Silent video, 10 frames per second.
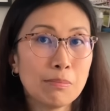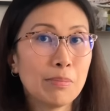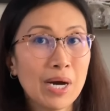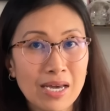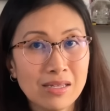
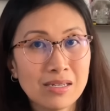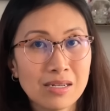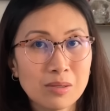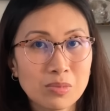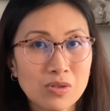Pilot
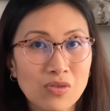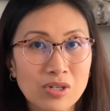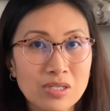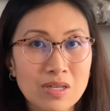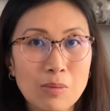nibs, for
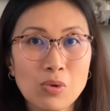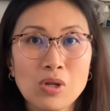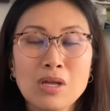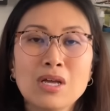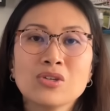
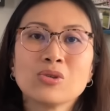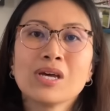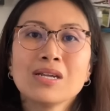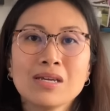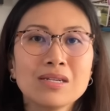example. So
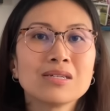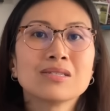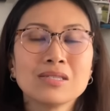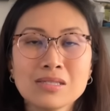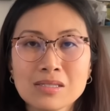that
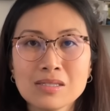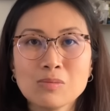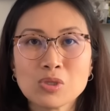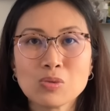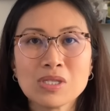inconsistency
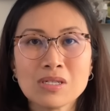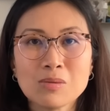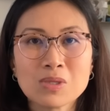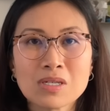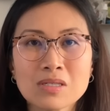between the
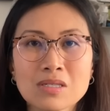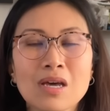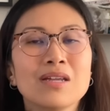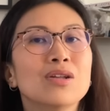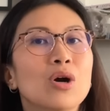nib sizes,
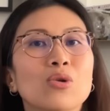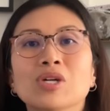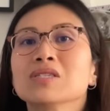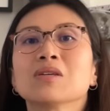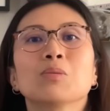I know
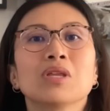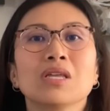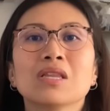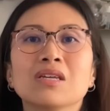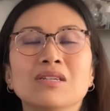that's
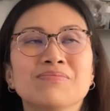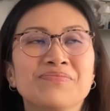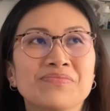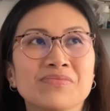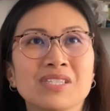something that
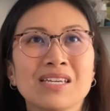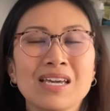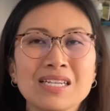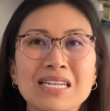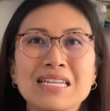
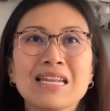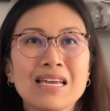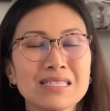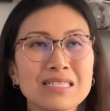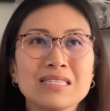can't
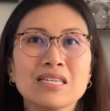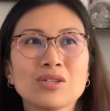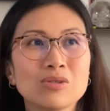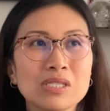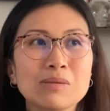
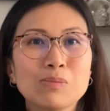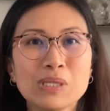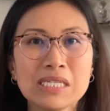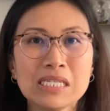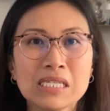necessarily
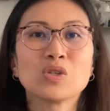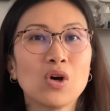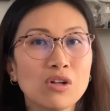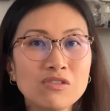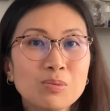be
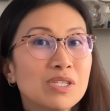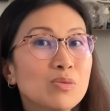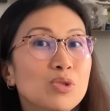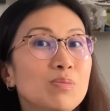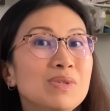solved, but it
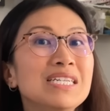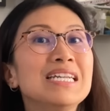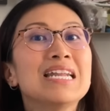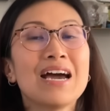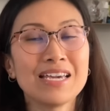would be
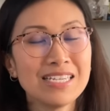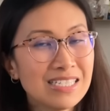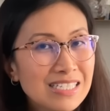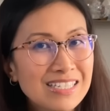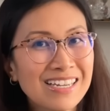
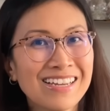nice